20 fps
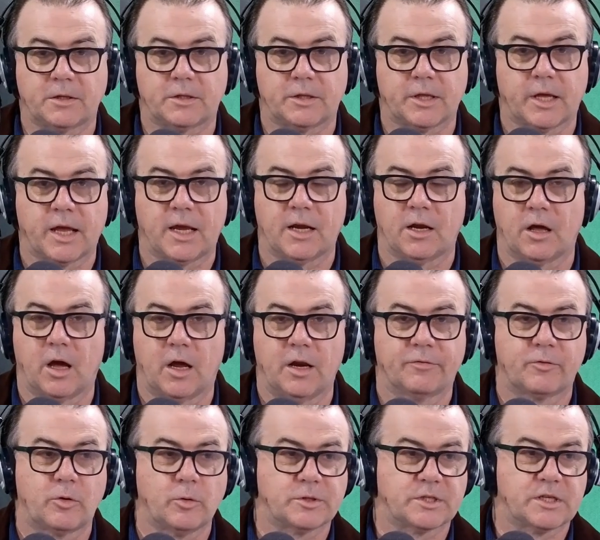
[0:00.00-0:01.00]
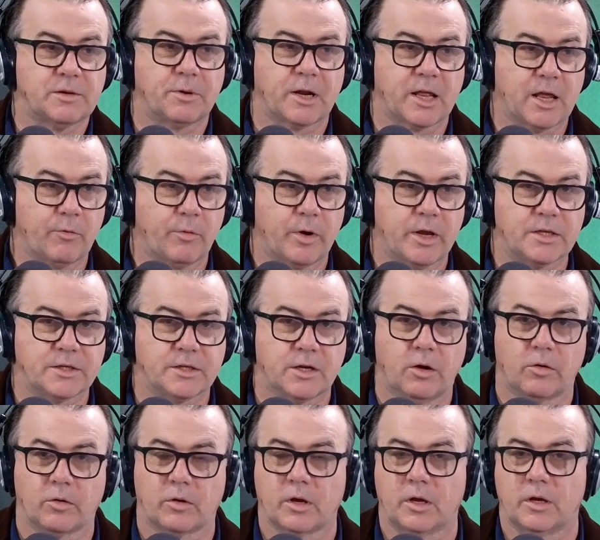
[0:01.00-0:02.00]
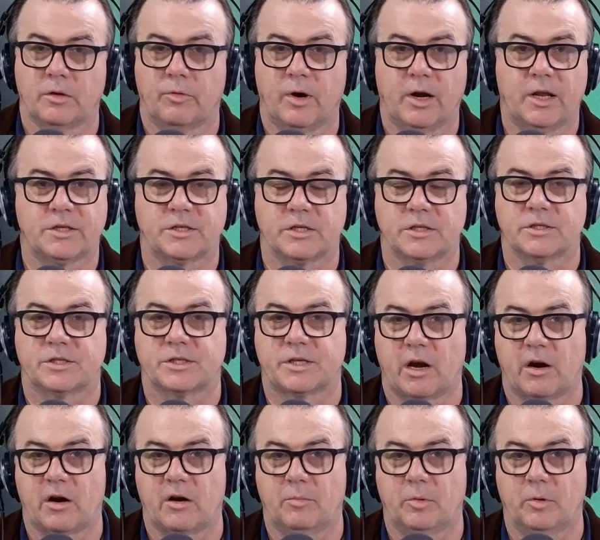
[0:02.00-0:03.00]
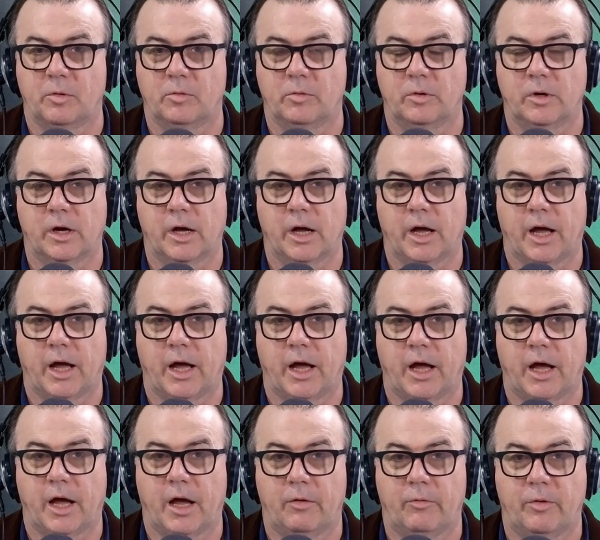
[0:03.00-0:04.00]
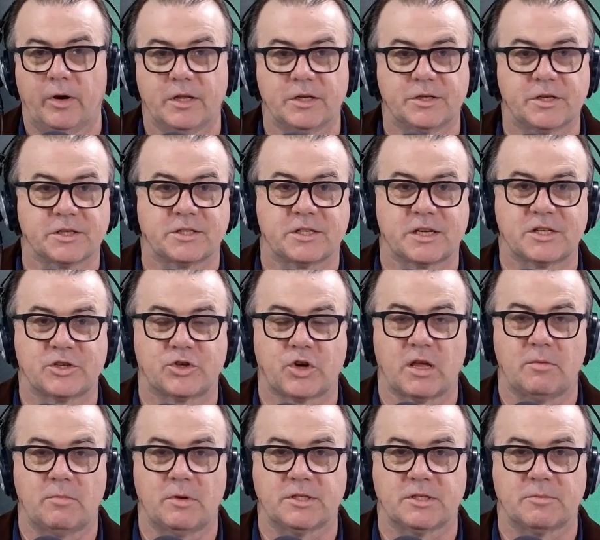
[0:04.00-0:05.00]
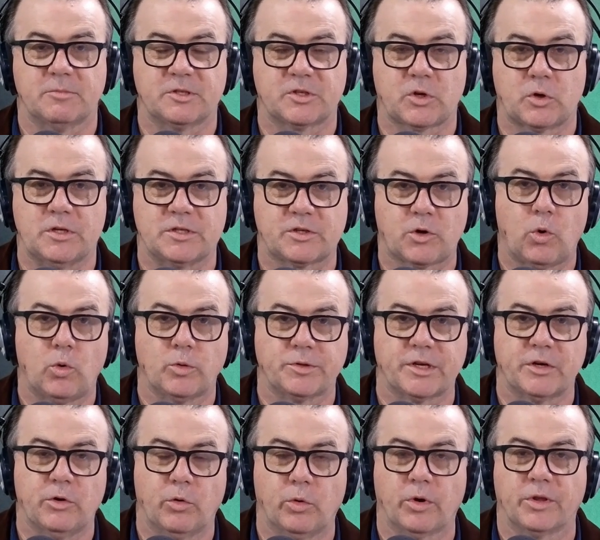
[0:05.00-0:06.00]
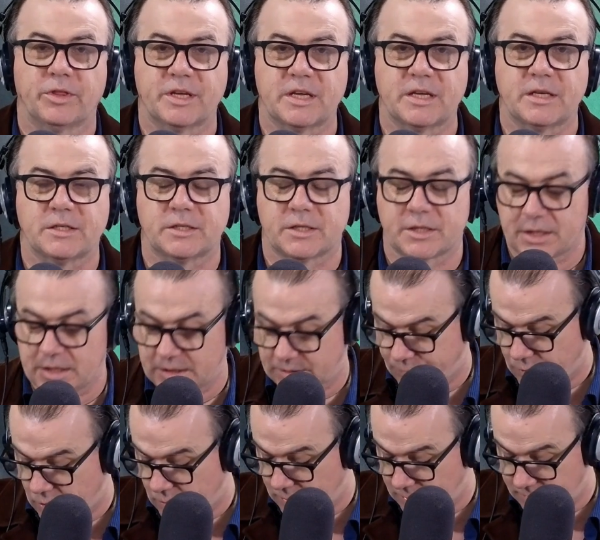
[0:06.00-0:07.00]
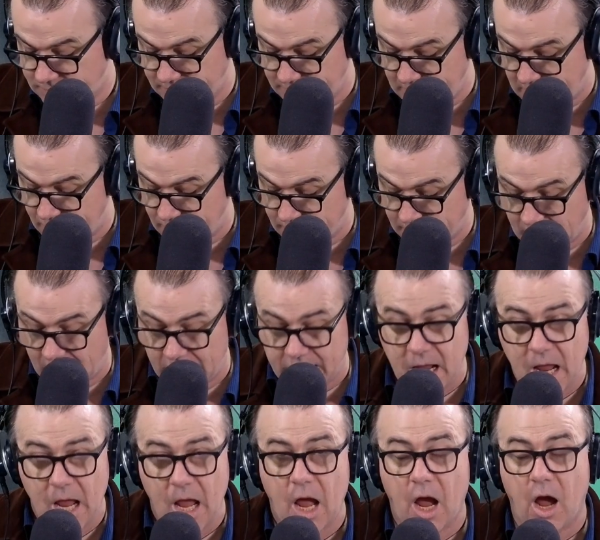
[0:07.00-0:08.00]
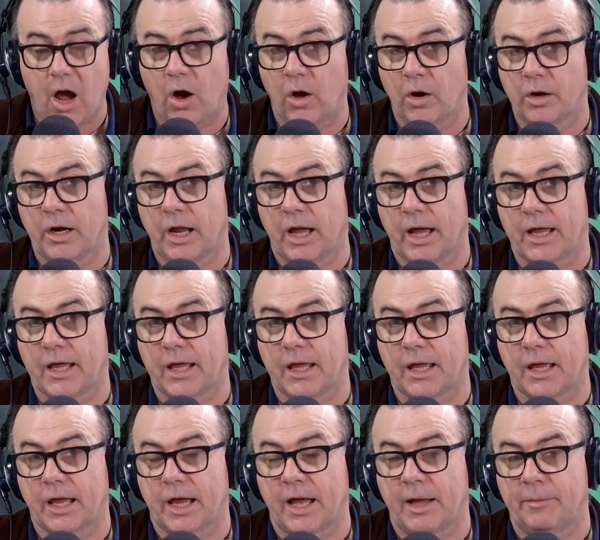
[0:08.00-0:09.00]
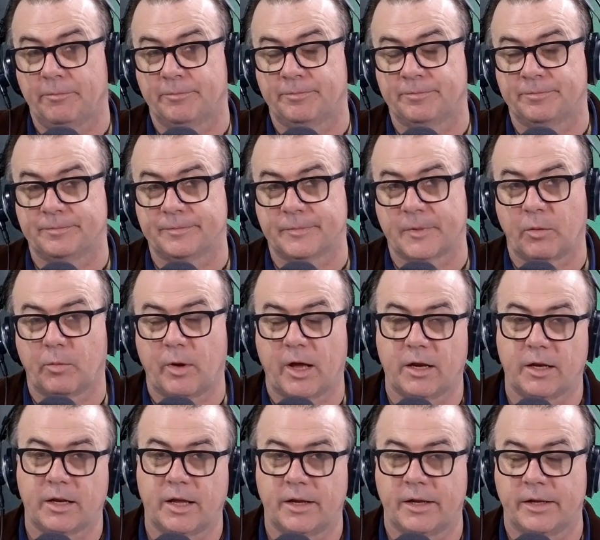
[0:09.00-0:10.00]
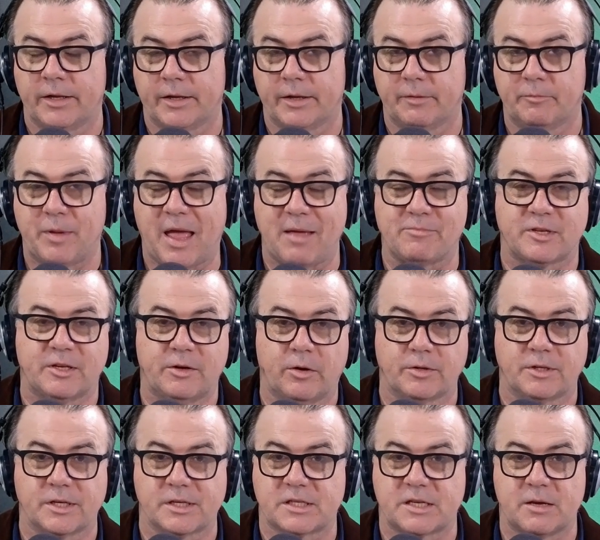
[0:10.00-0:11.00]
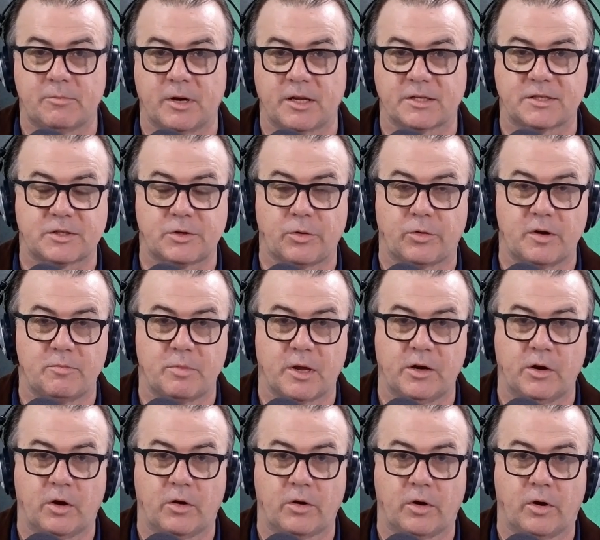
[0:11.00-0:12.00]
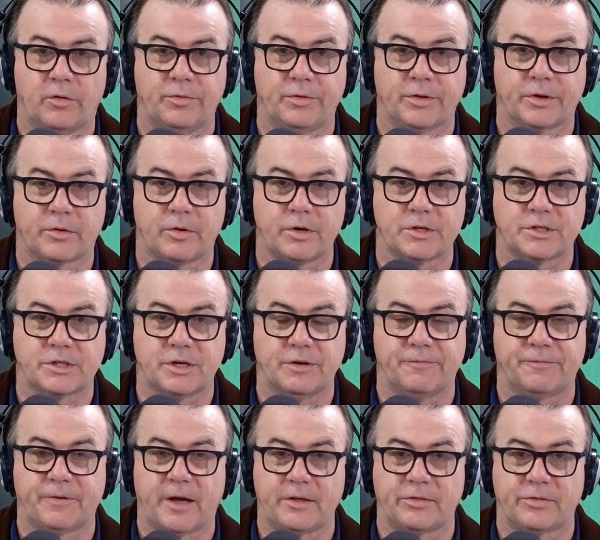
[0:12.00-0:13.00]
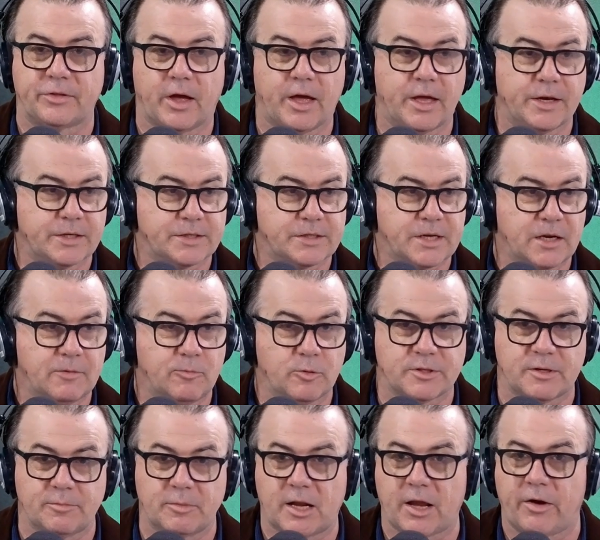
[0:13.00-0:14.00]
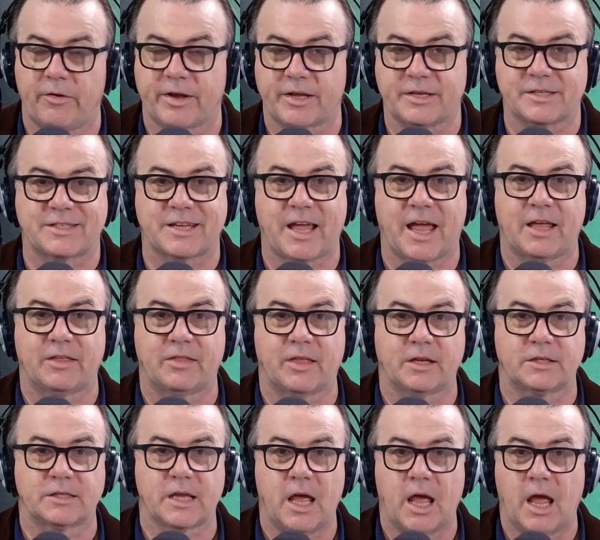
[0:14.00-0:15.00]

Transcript: the headline, of course, typically reads, "Look, religion's terrible. Religious extremism is causing all of these problems in that regard." On a perhaps a not dissimilar story, but not on the Christian faith, I understand a Muslim cleric is saying that